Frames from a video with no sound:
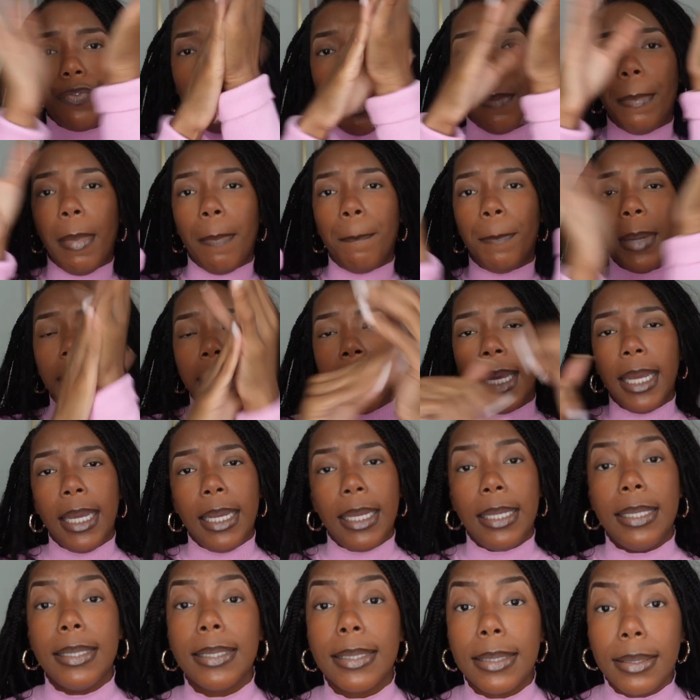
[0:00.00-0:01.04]
Come
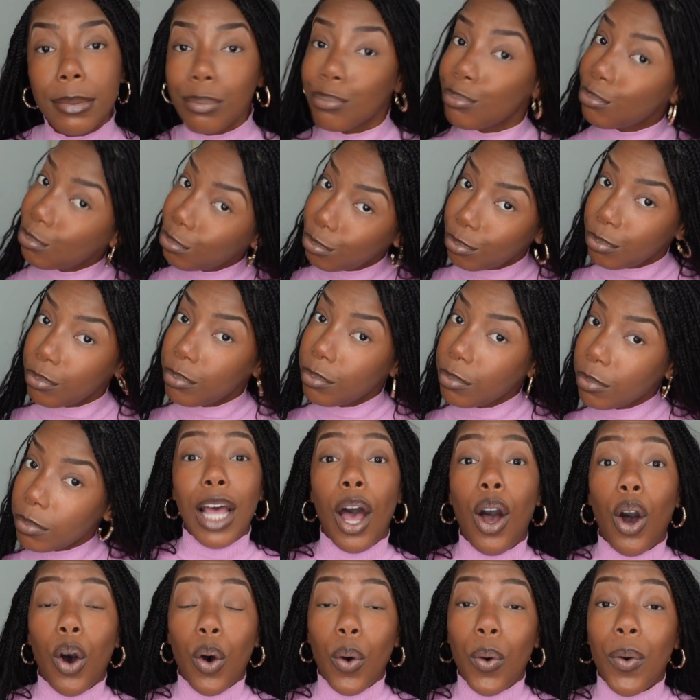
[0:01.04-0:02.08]
please.
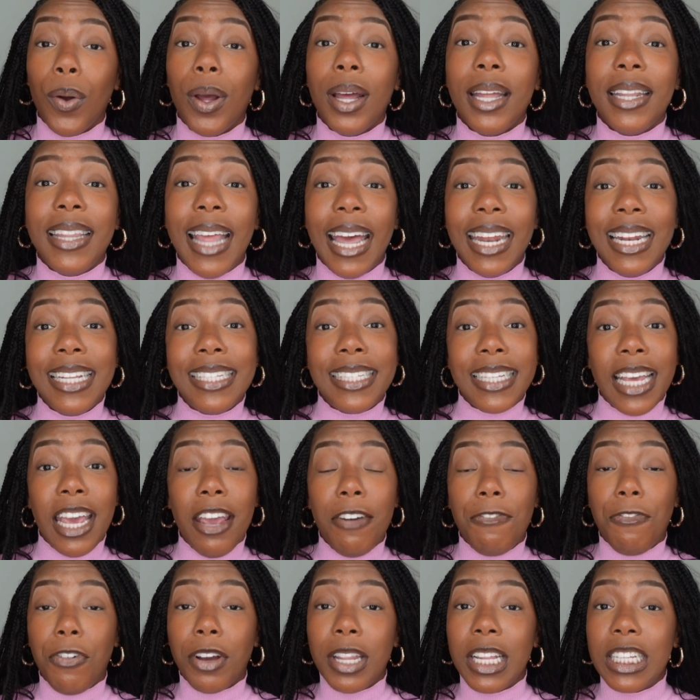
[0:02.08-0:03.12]
So, that is
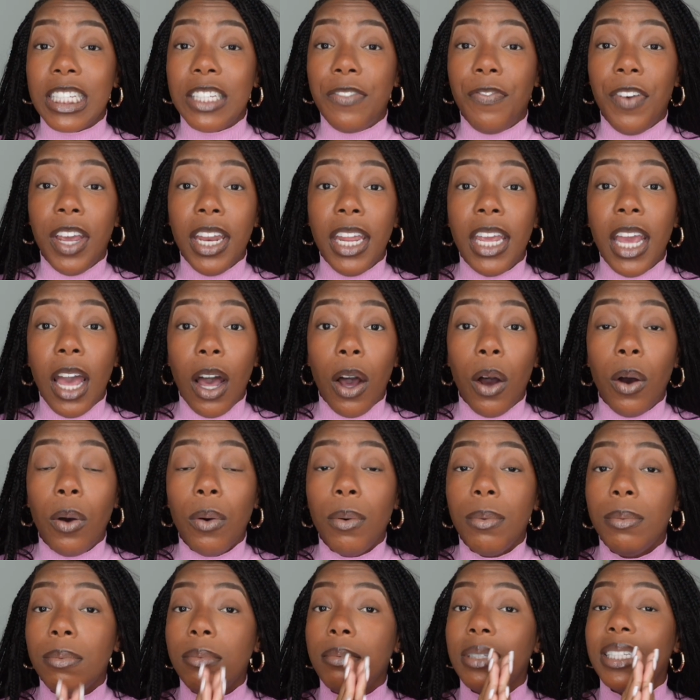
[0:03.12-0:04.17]
it for this video.
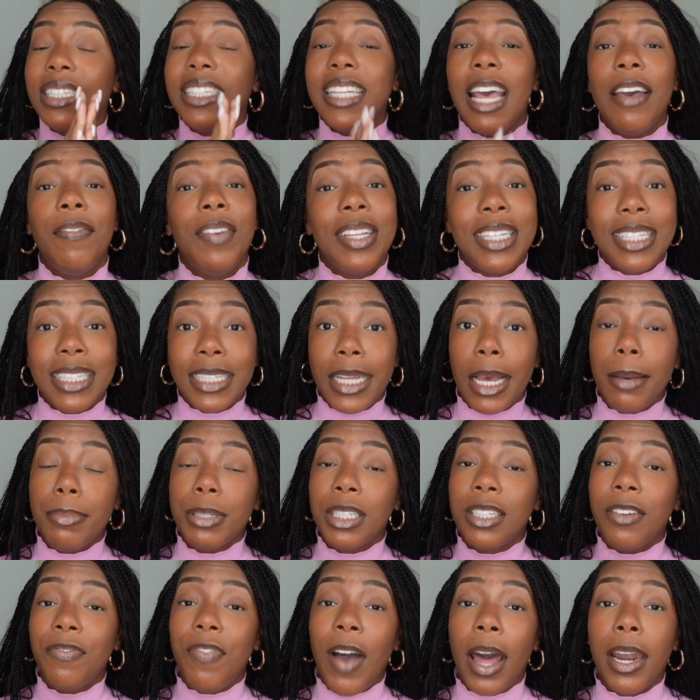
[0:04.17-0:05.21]
7
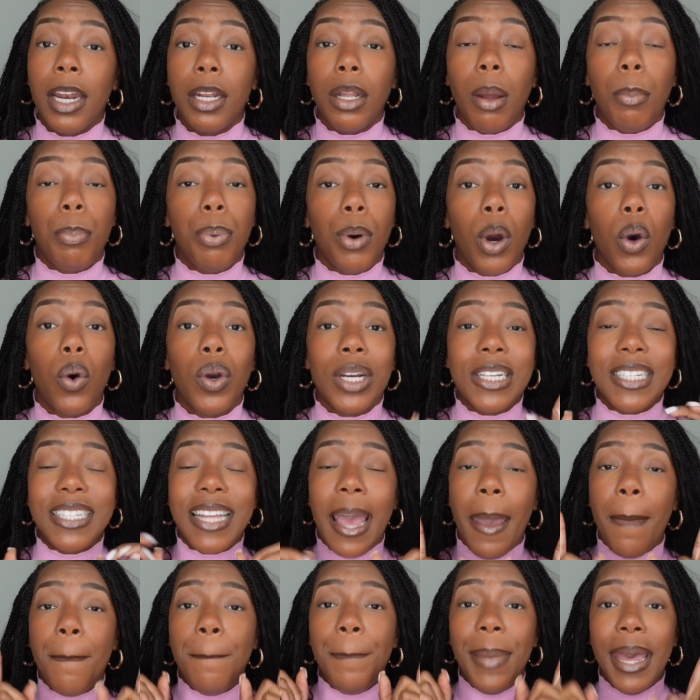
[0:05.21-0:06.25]
steps to finding the brokerage
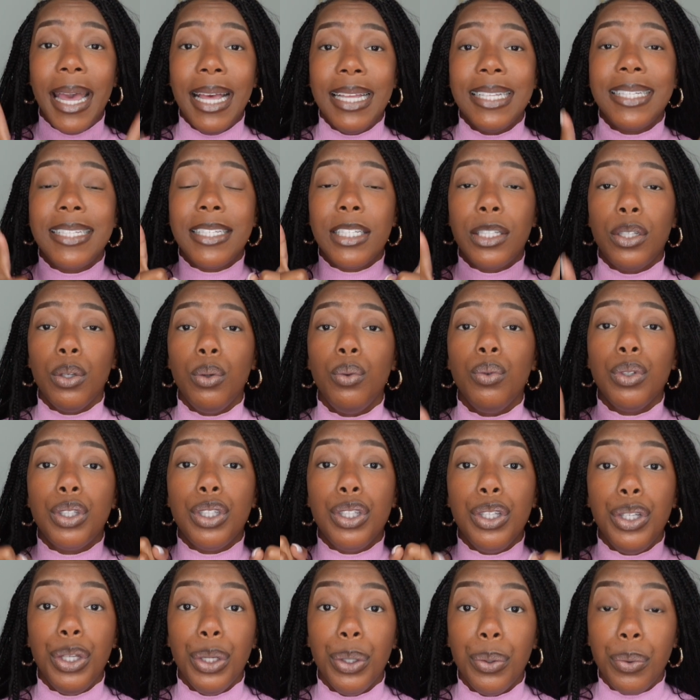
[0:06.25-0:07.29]
that best
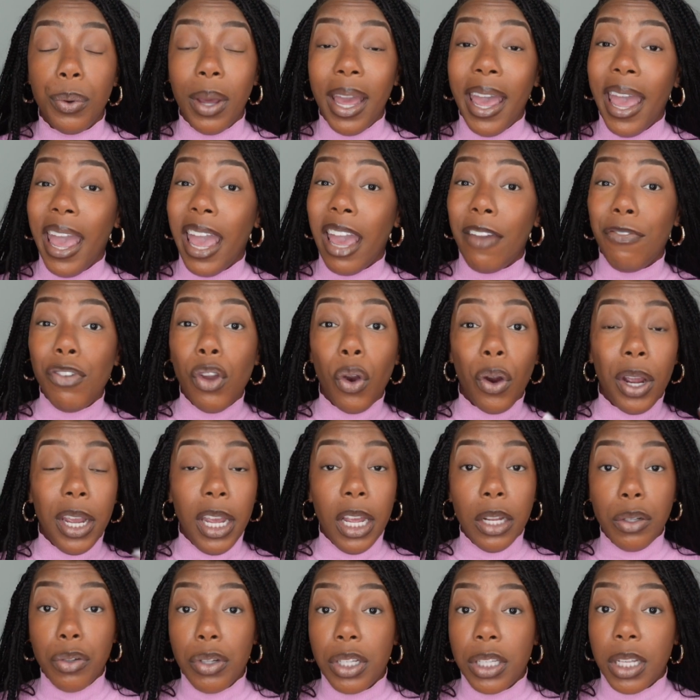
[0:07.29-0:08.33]
suits you. If you are
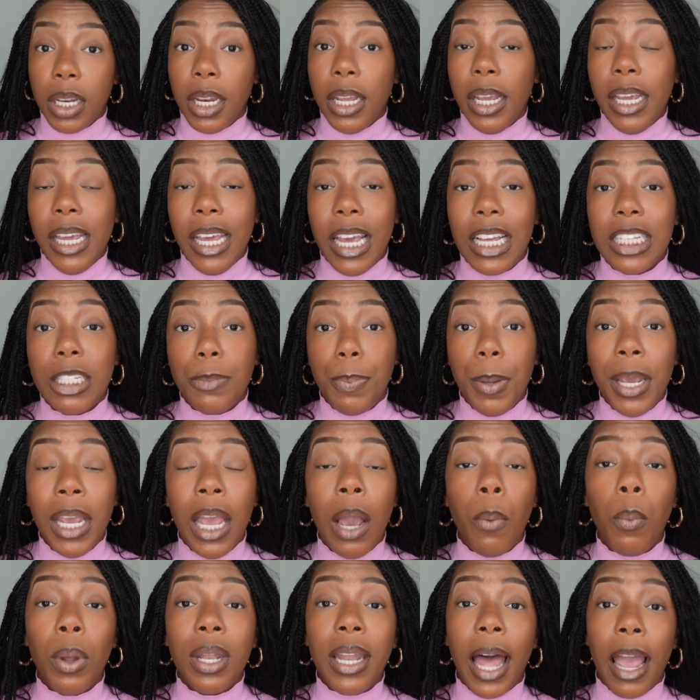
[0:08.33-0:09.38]
interested in EXP
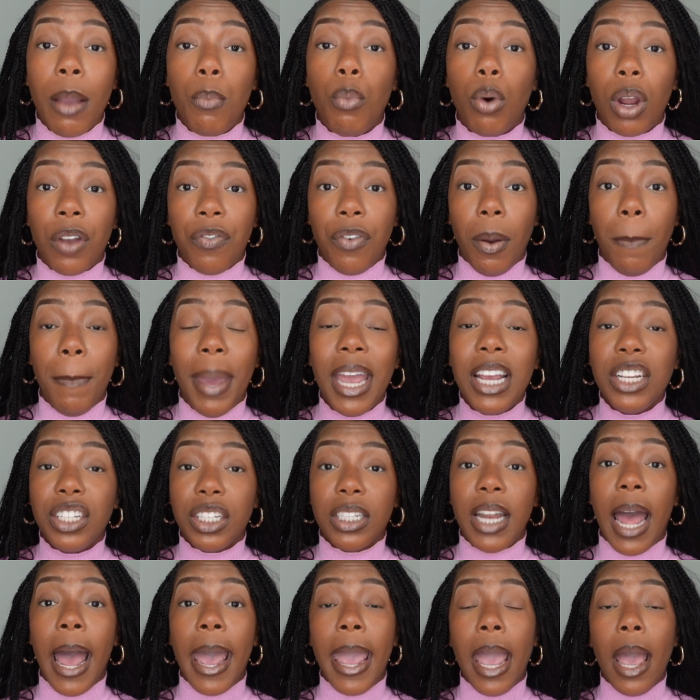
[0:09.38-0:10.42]
and would like more
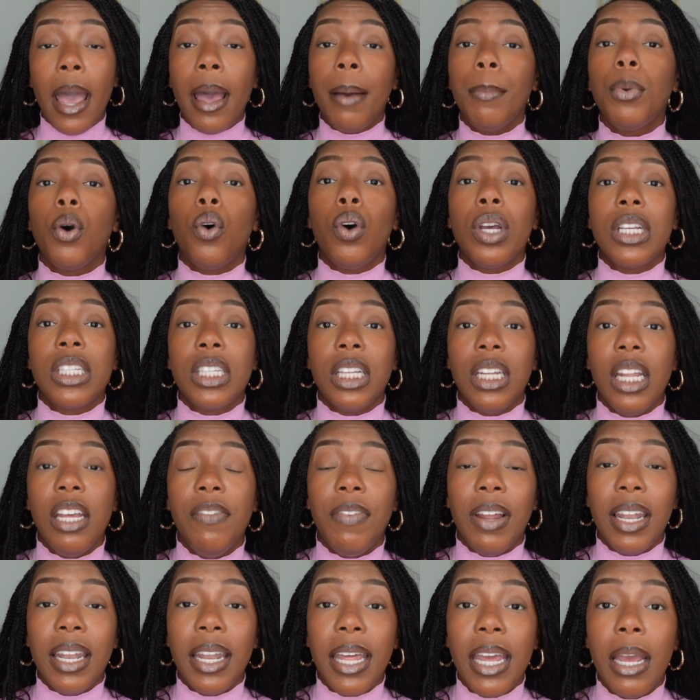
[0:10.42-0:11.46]
information, I am going to leave
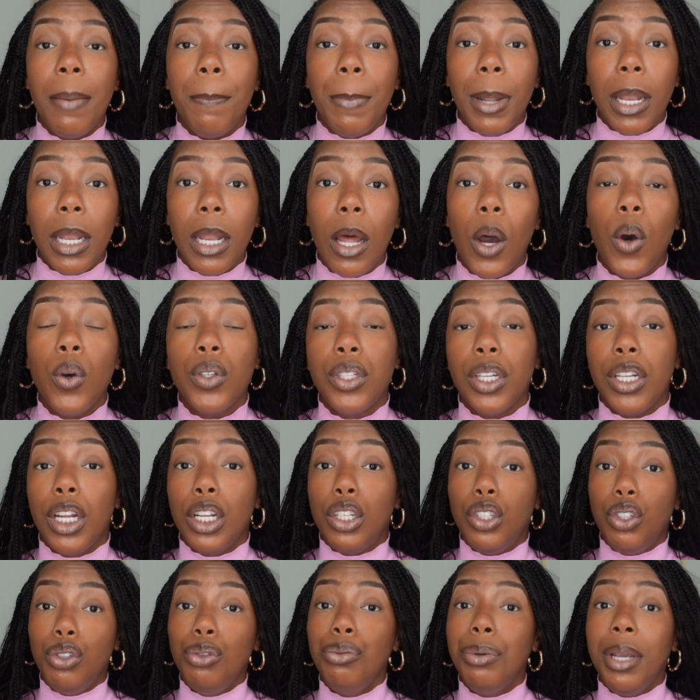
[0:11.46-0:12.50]
a link below so
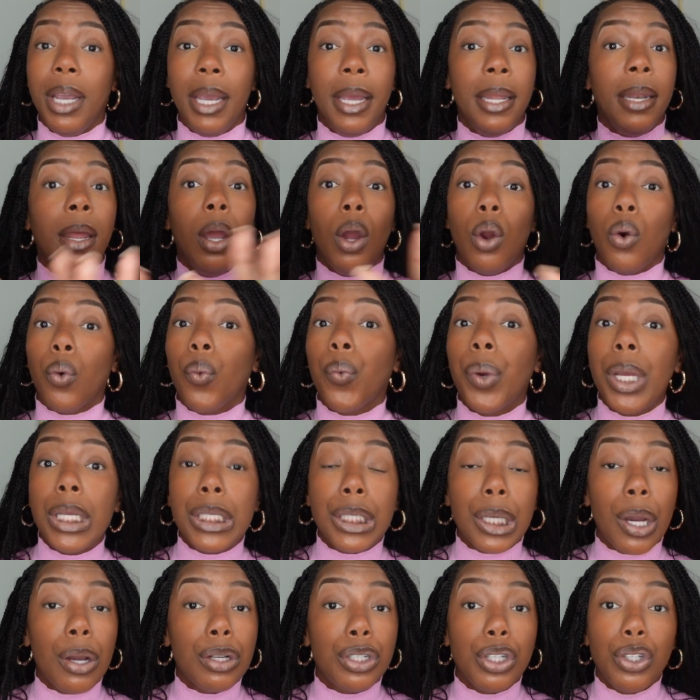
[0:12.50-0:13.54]
that you can
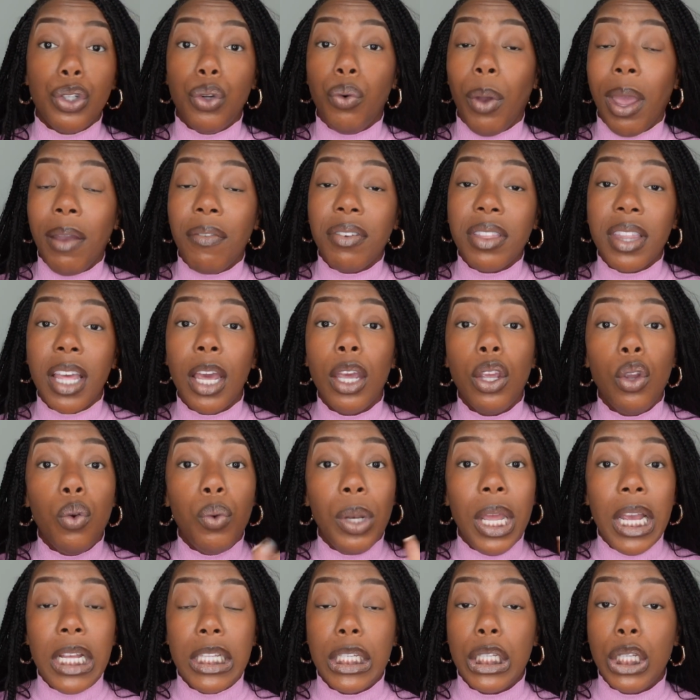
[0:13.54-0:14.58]
research and do everything you
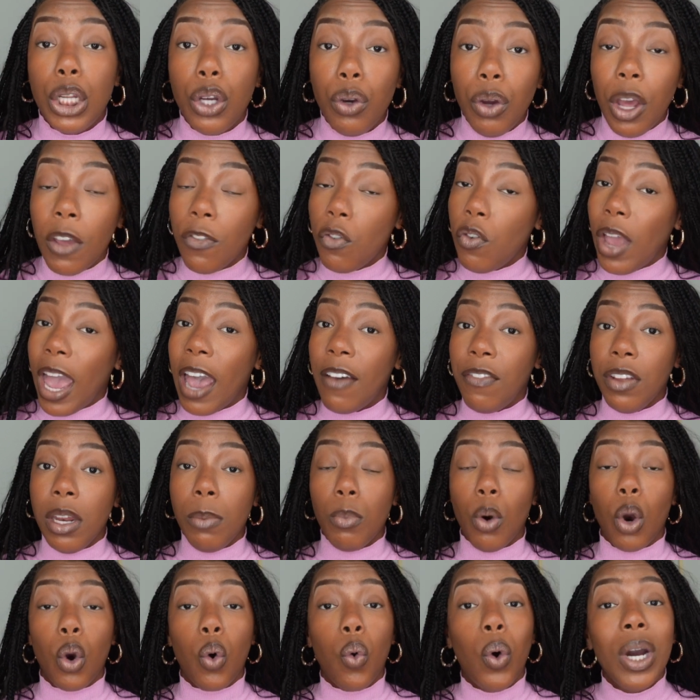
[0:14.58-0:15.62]
need to do. If you have any
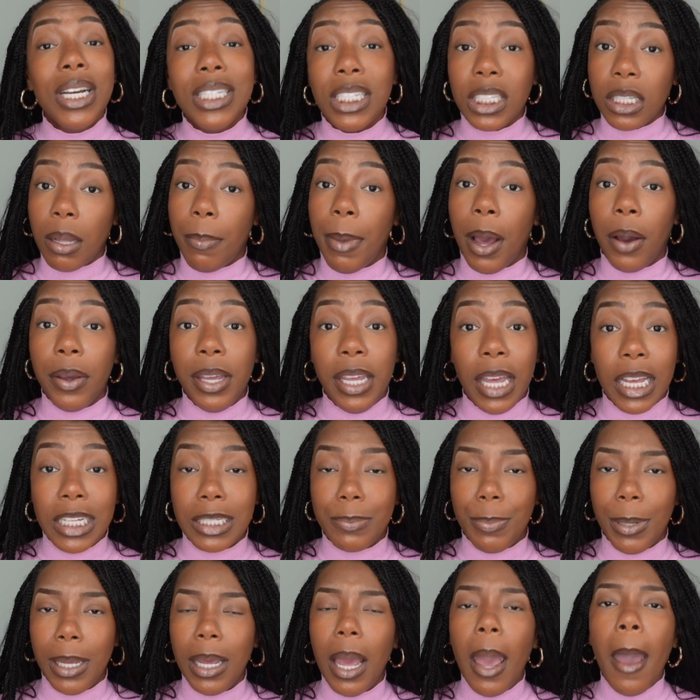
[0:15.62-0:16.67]
more questions about
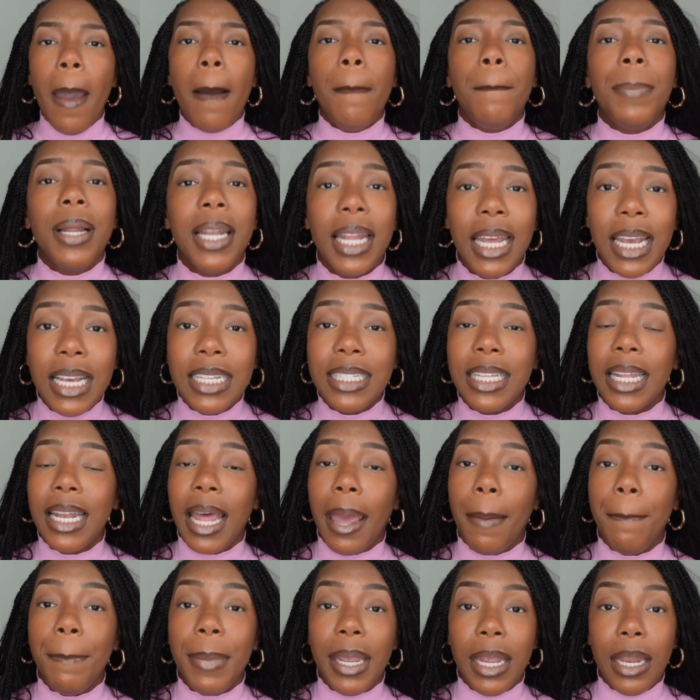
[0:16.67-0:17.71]
EXP, please
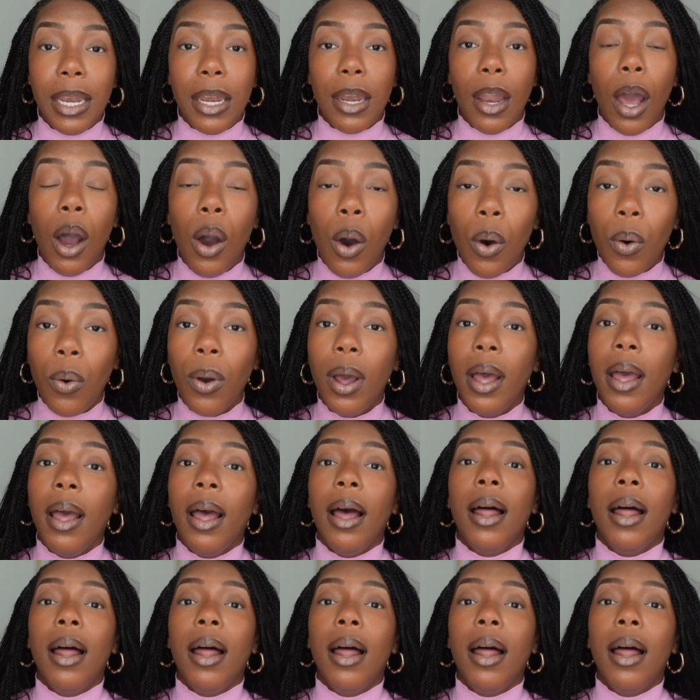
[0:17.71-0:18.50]
let me know.